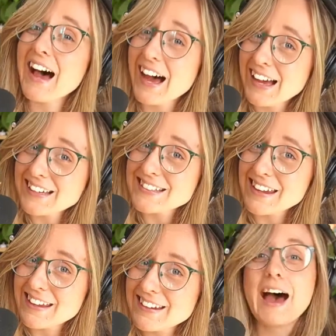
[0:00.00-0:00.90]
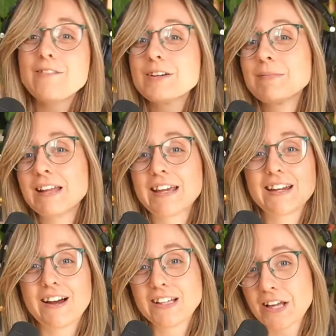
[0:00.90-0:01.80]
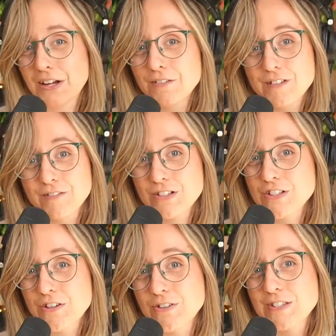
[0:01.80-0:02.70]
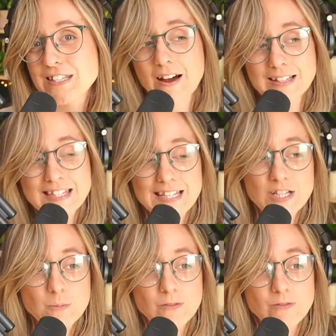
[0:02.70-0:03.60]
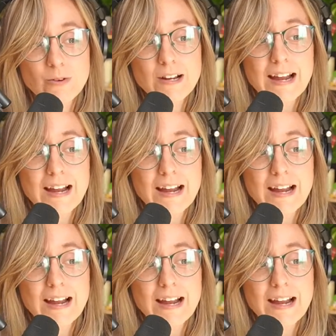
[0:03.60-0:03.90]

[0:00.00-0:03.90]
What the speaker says: I did. Having played a lot of different shows on stage before,